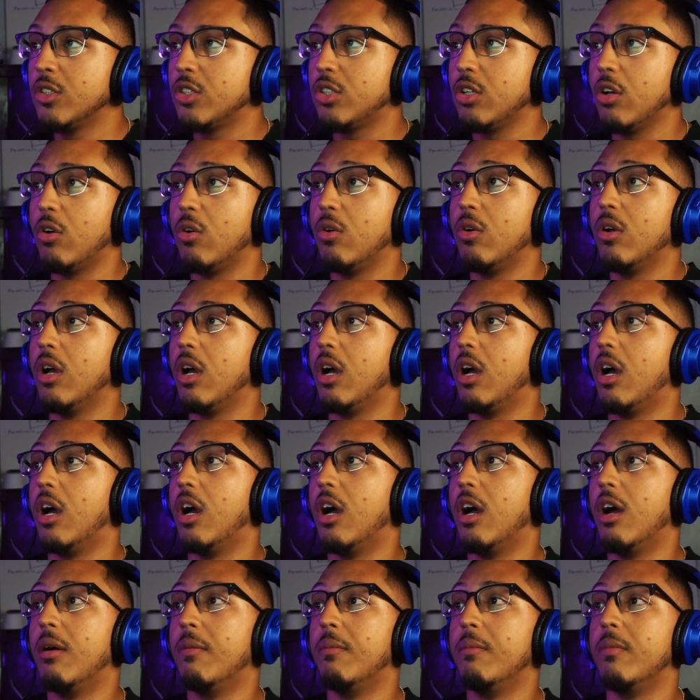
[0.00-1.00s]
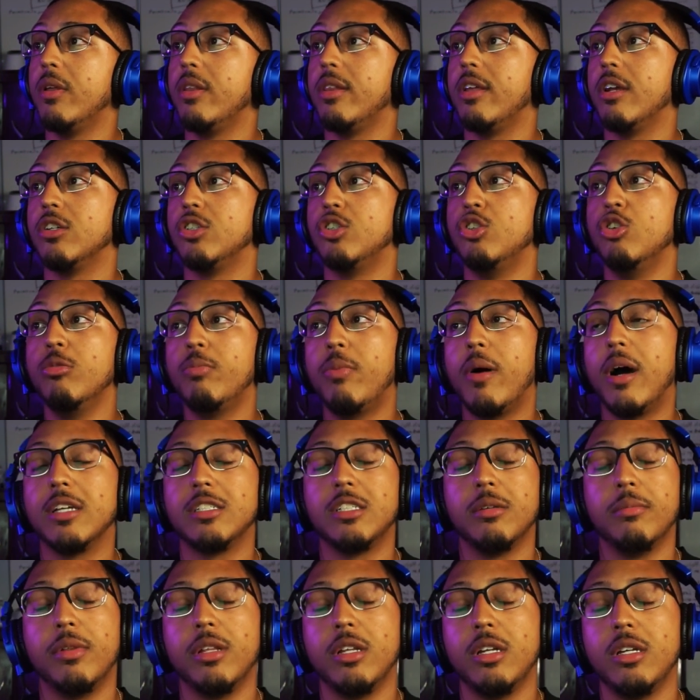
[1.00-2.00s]
So um, there's new
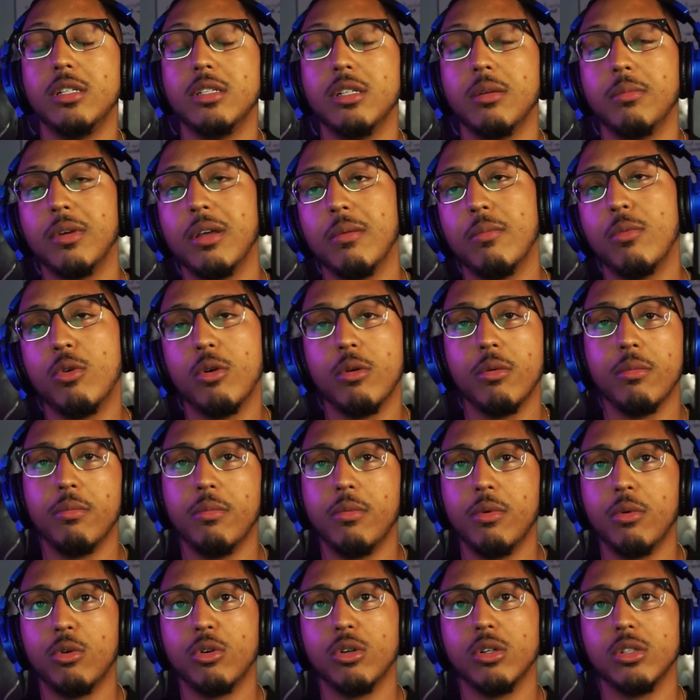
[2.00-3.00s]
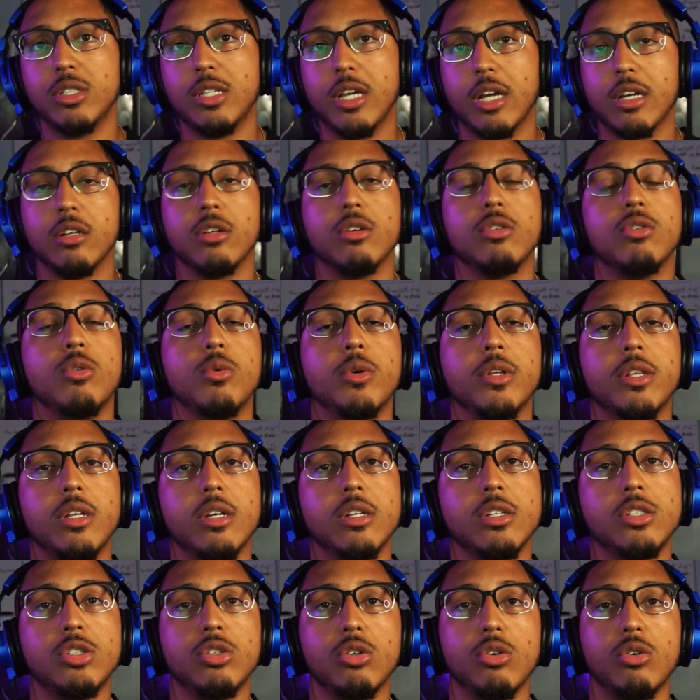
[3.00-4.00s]
possibilities. I'm gonna get more, technical
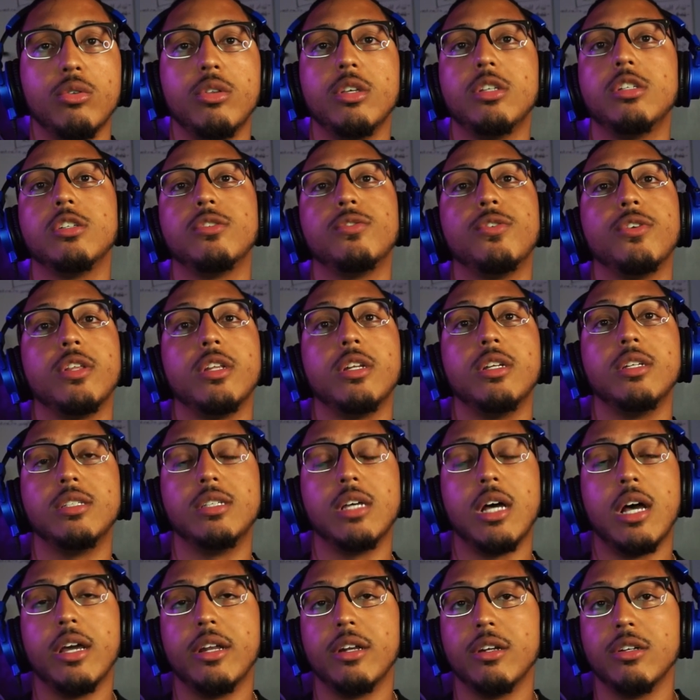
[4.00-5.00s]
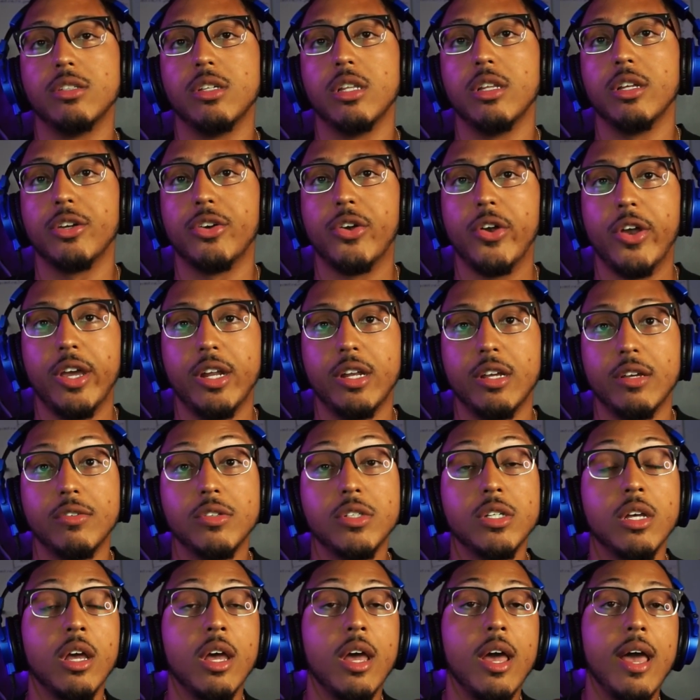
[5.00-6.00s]
with this. So this is for the designers and the
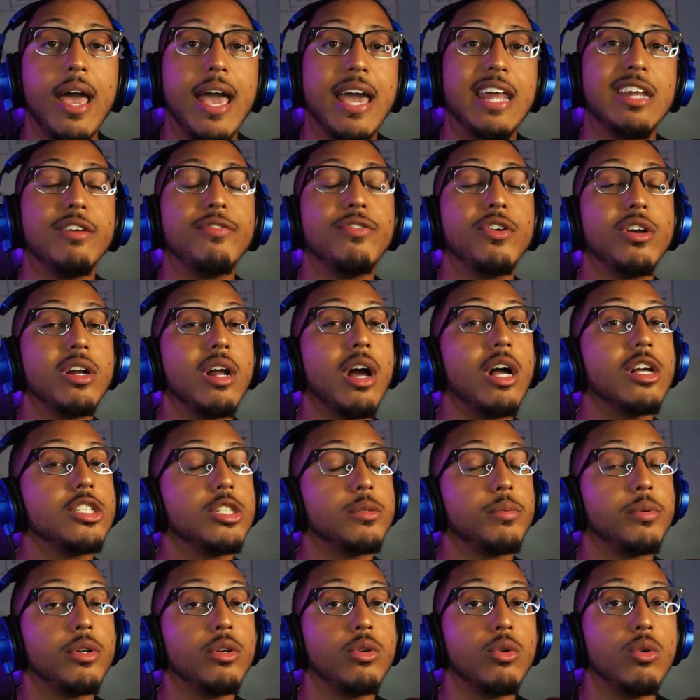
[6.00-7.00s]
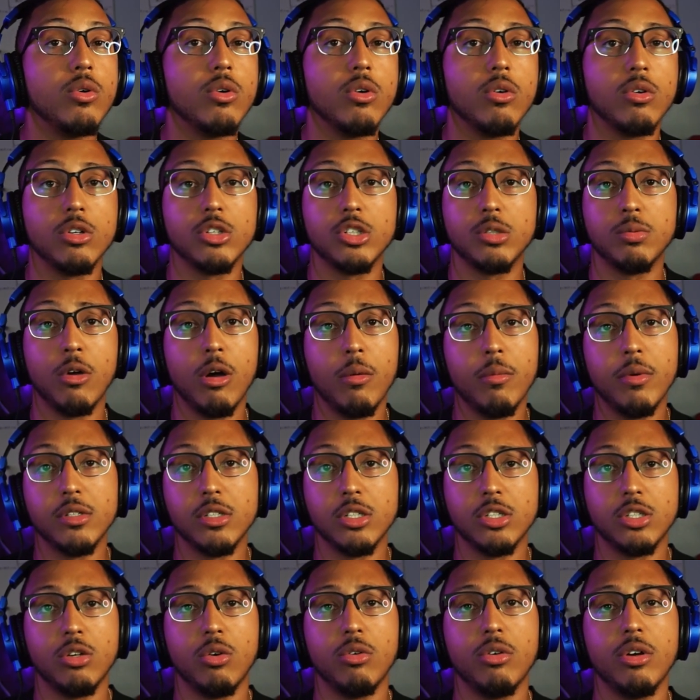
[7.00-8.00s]
creatives. And if you're an entrepreneur or a small
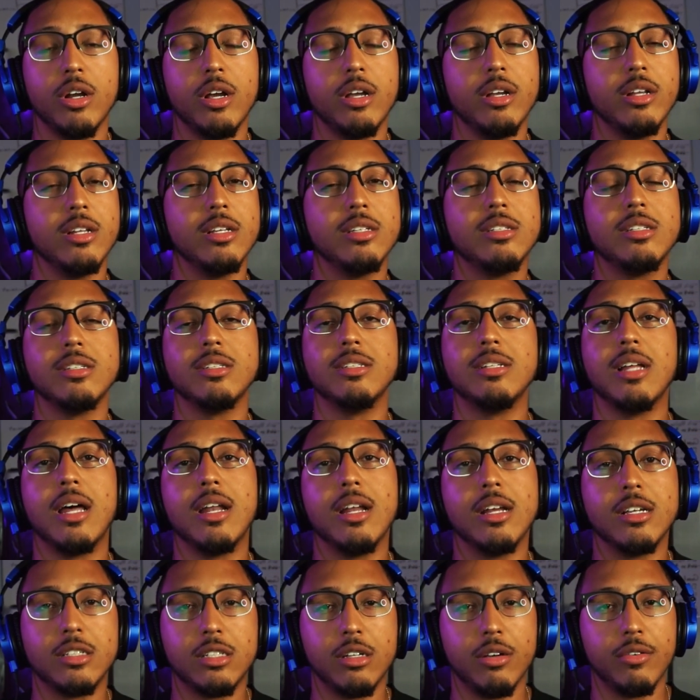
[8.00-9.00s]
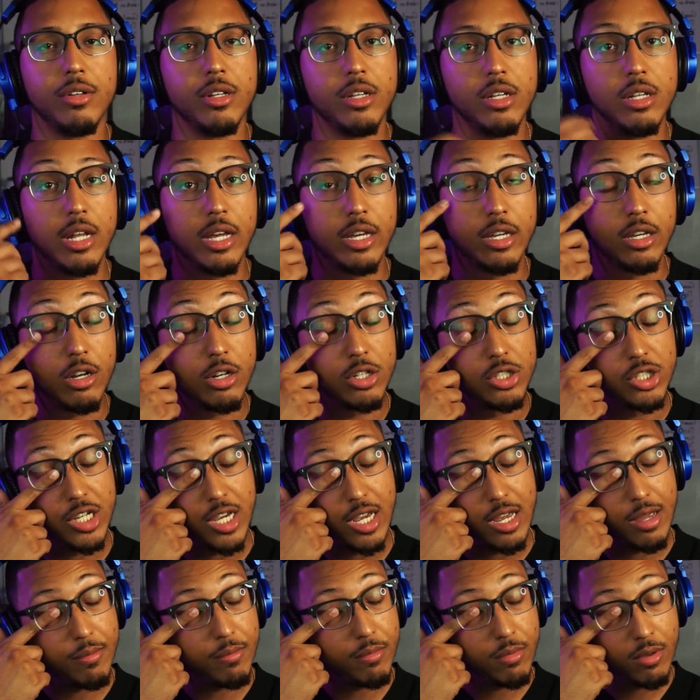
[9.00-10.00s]
business owner and this is not necessarily like your
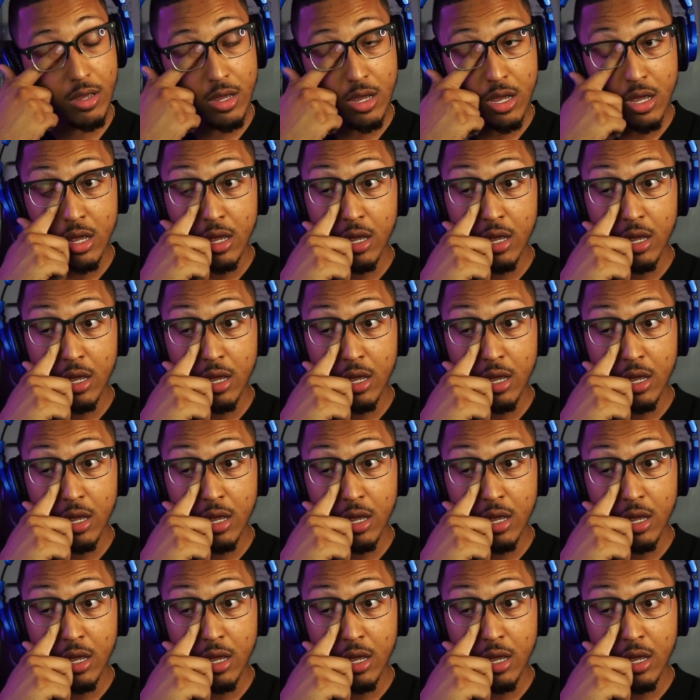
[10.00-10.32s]
jam,